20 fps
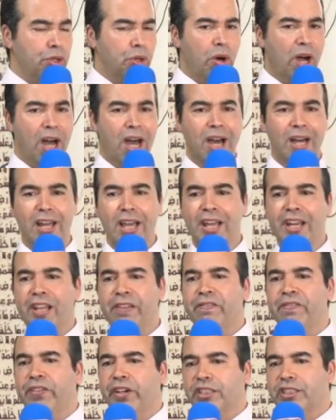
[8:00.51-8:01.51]
you are an
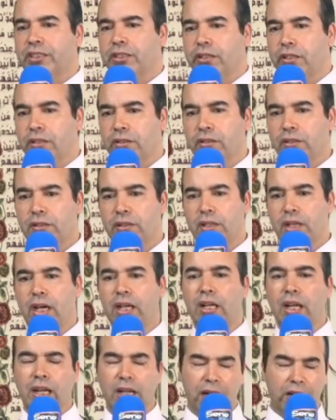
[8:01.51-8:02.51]
investor.
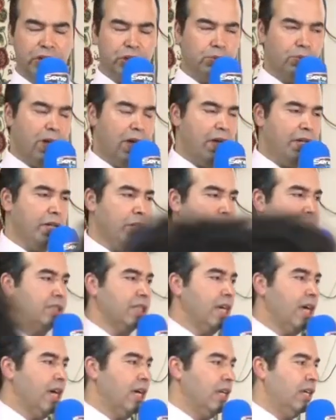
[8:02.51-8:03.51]
And Allah subhanahu wa
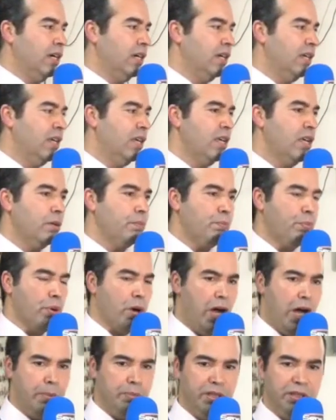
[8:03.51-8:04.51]
ta'ala
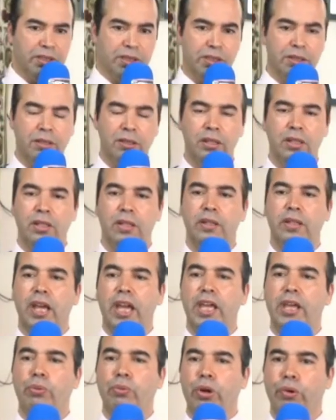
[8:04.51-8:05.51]
promised
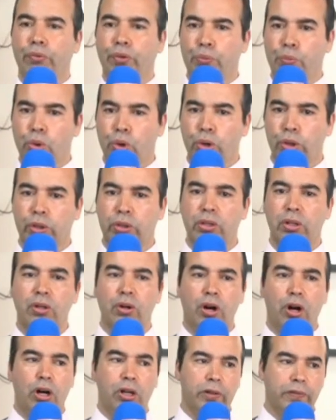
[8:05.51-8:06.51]
that he will reward
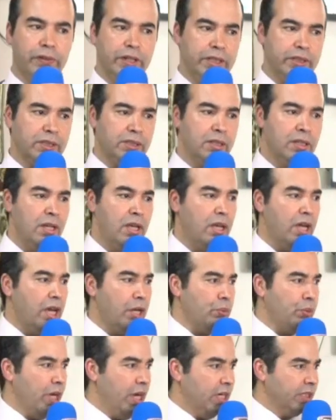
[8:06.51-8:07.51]
all of us.
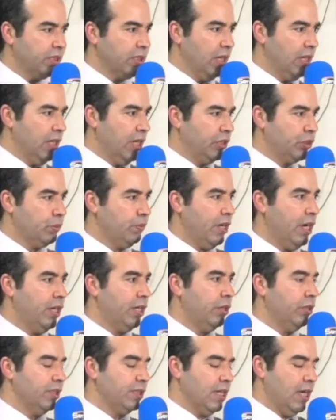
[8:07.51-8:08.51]
And we ask Allah
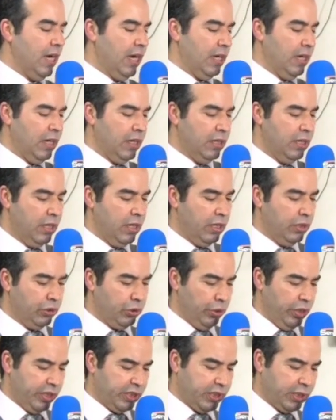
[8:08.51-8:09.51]
subhanahu wa ta'ala
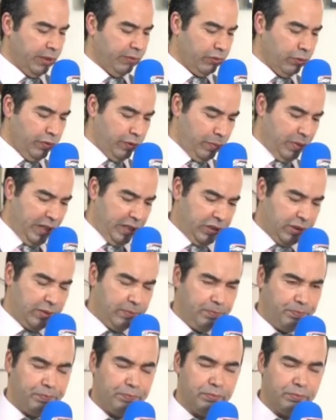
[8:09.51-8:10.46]
to accept from us.